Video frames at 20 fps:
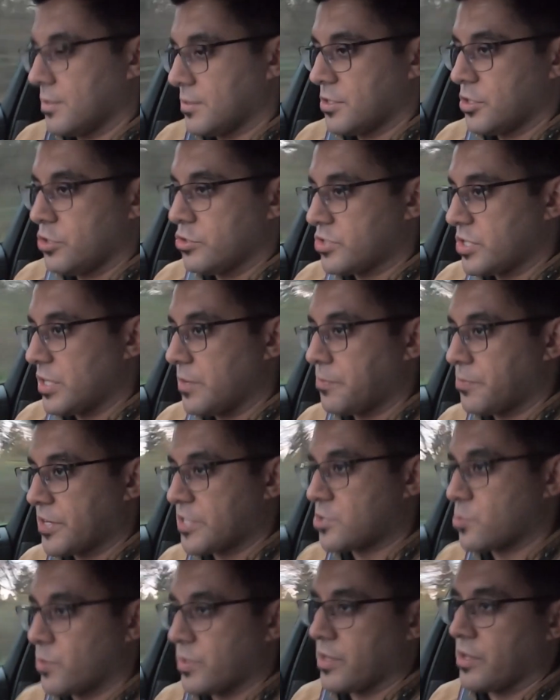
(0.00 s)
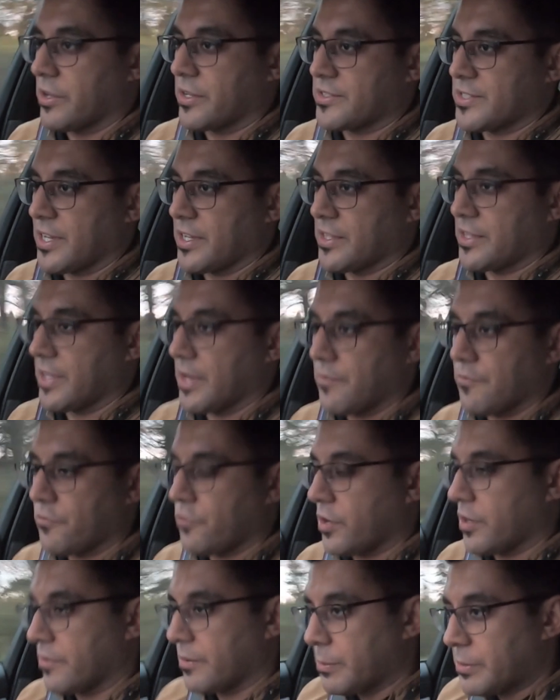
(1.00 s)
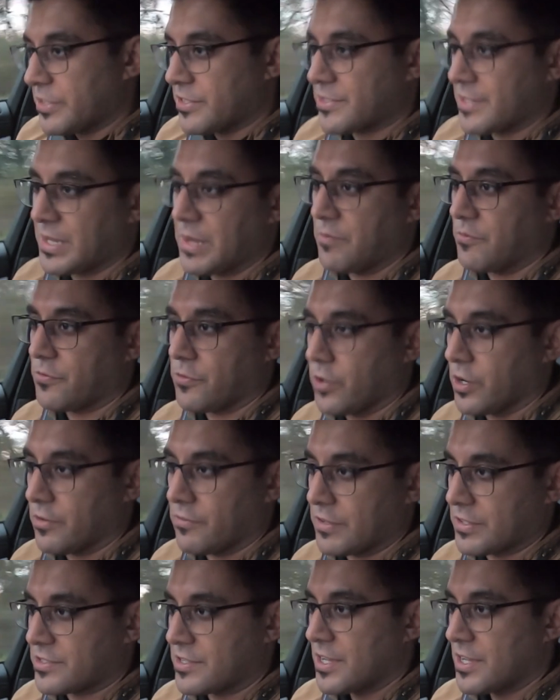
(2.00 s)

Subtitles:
hugely impressed with, like, say, the M5. I mean, it's an M5.